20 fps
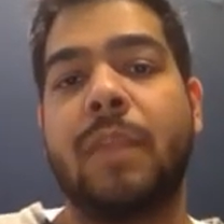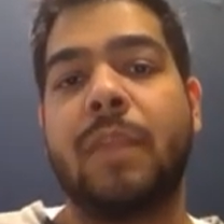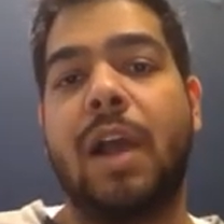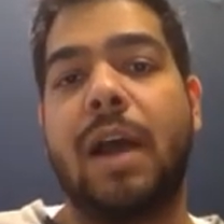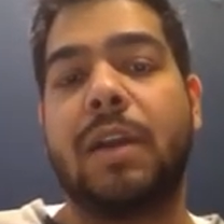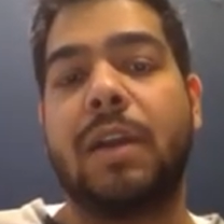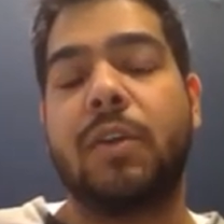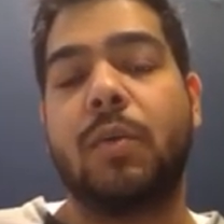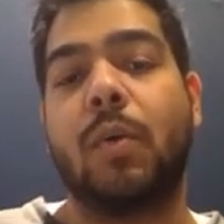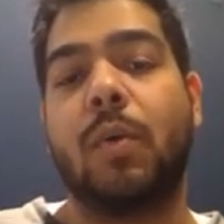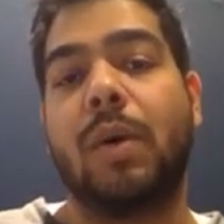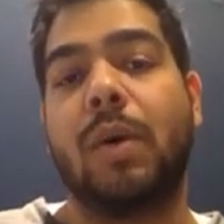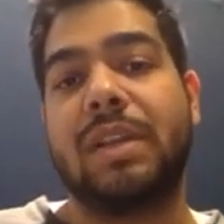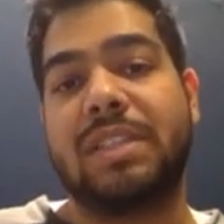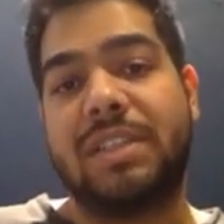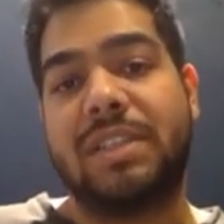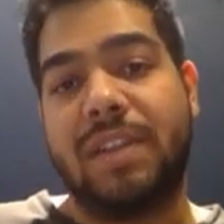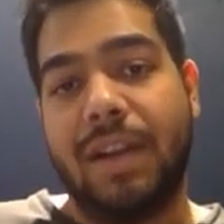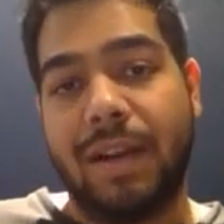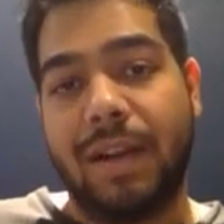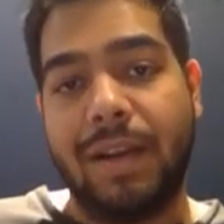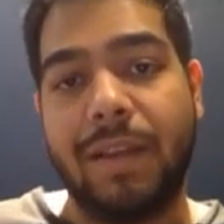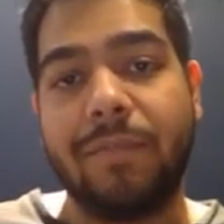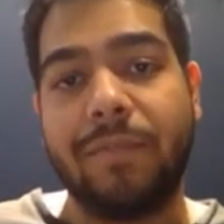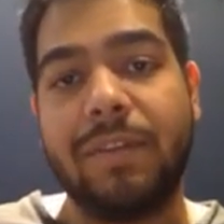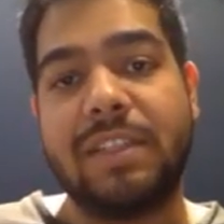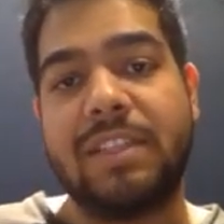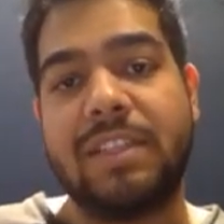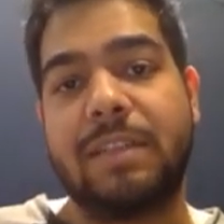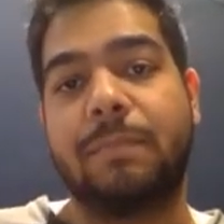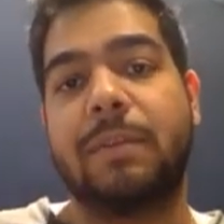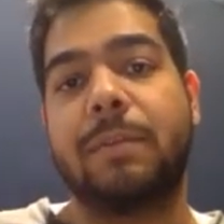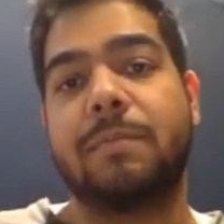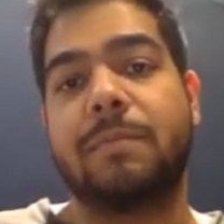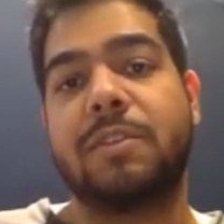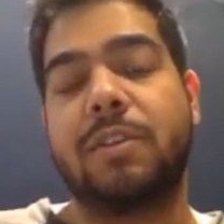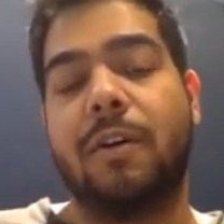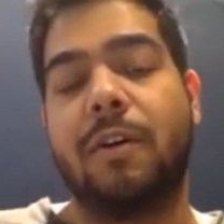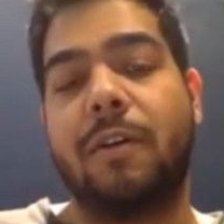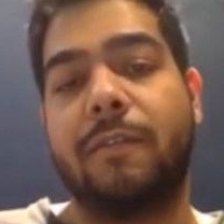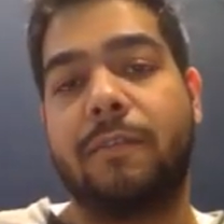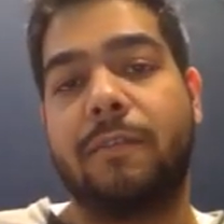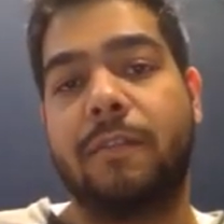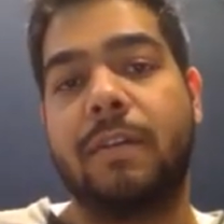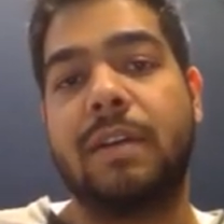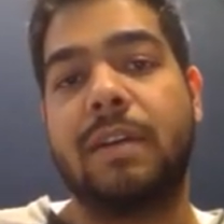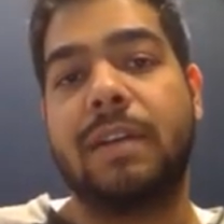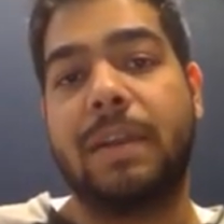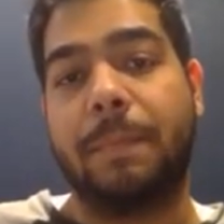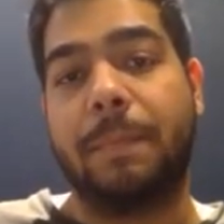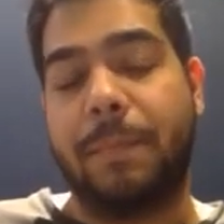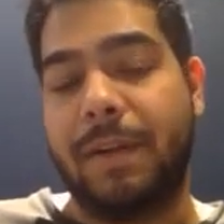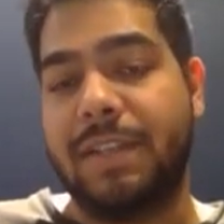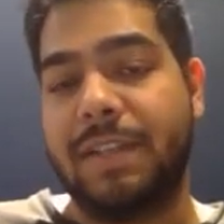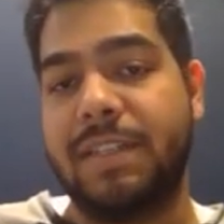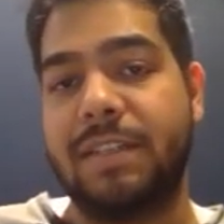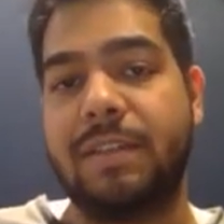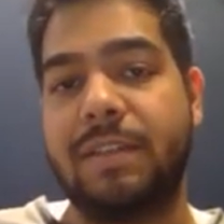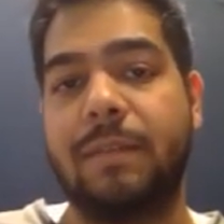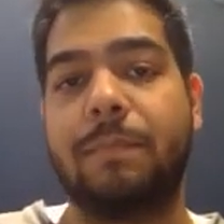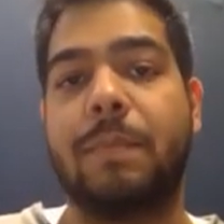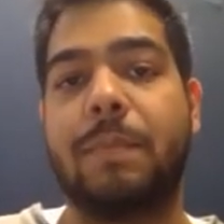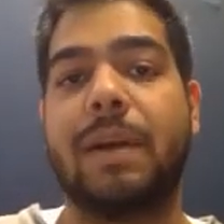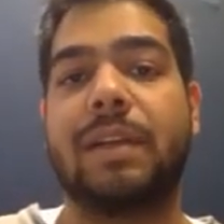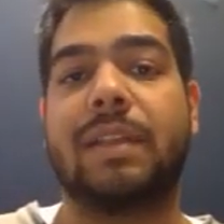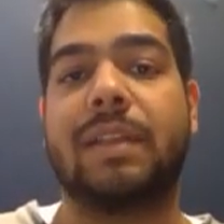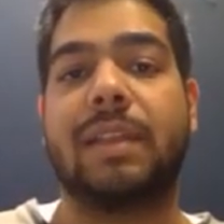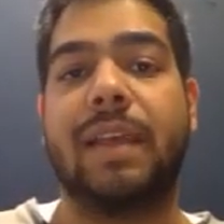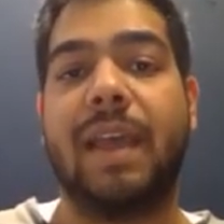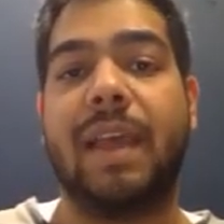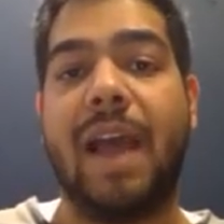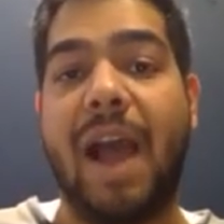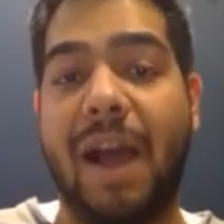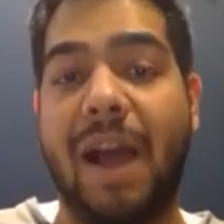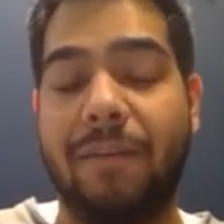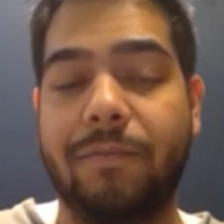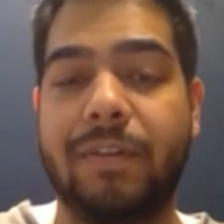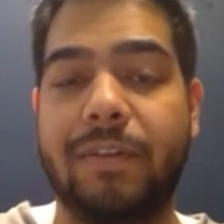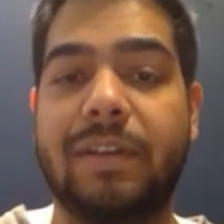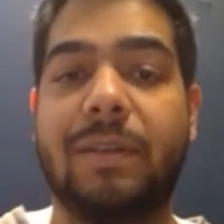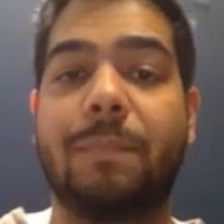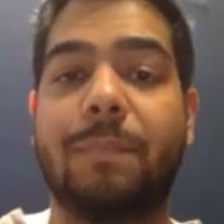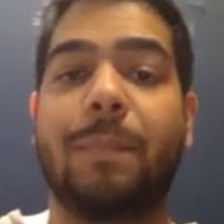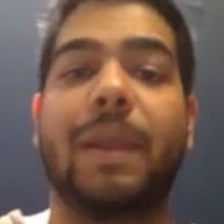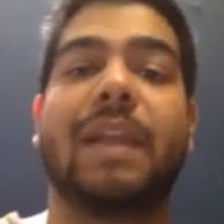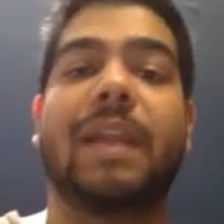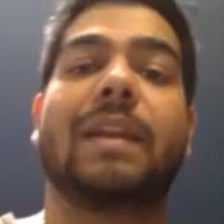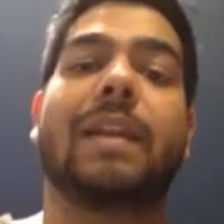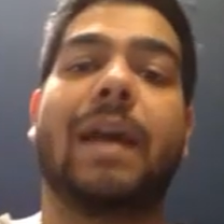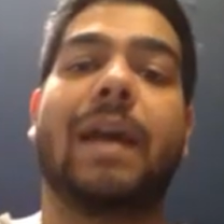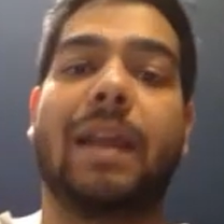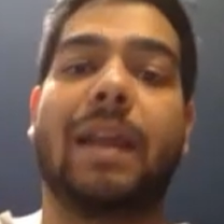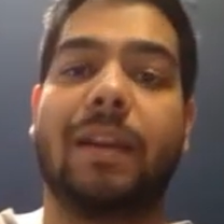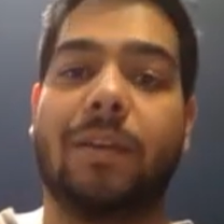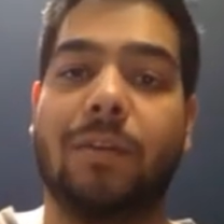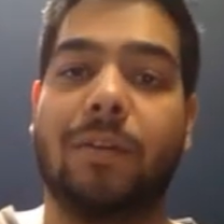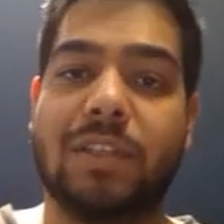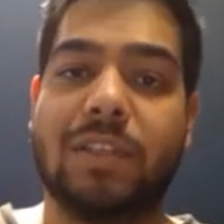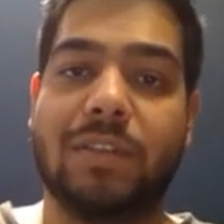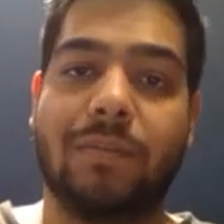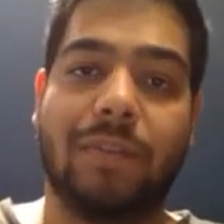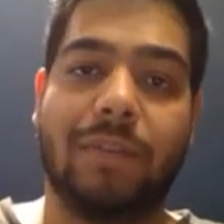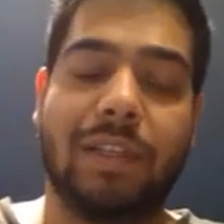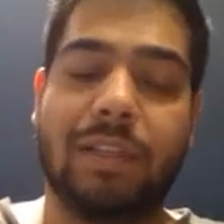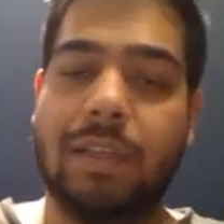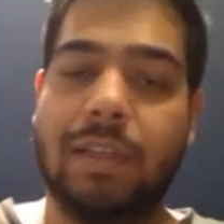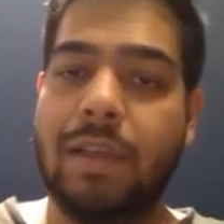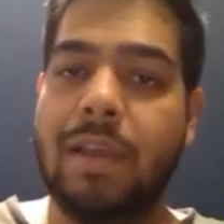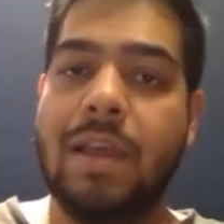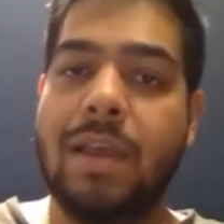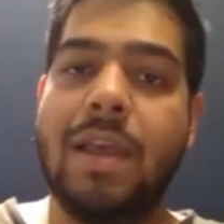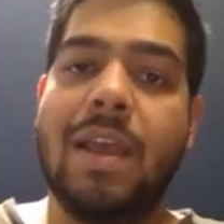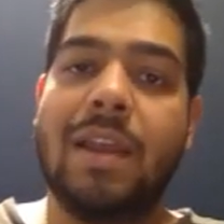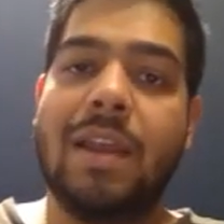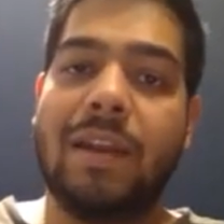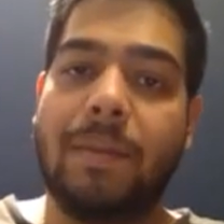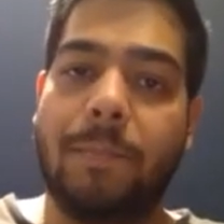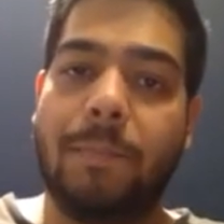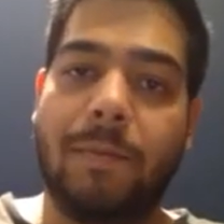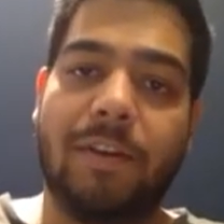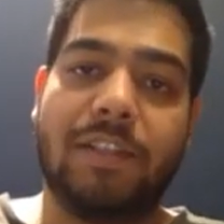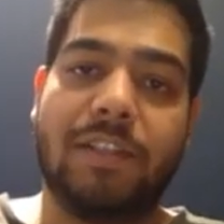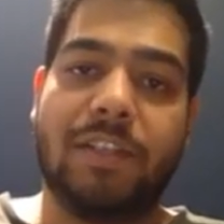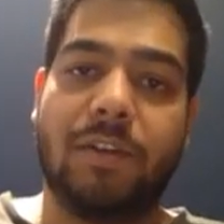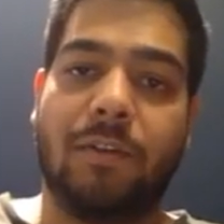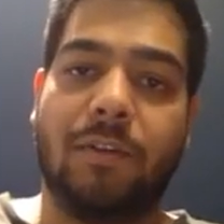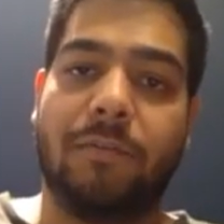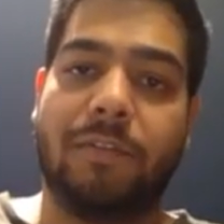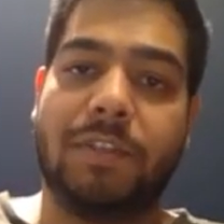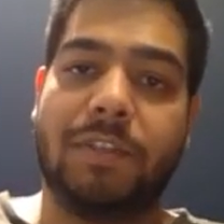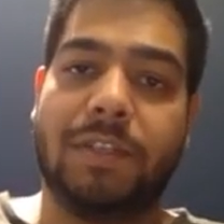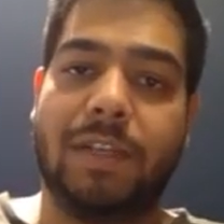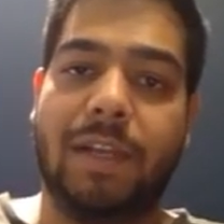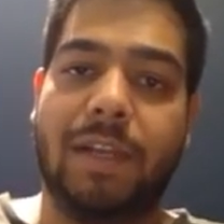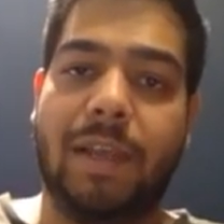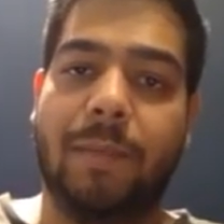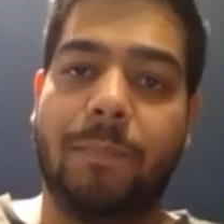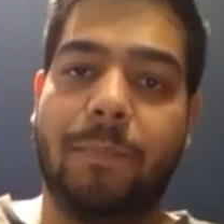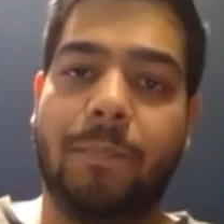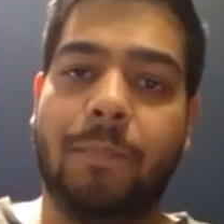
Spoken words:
and who are struggling with symptoms of depression, but they haven't been diagnosed with depression officially.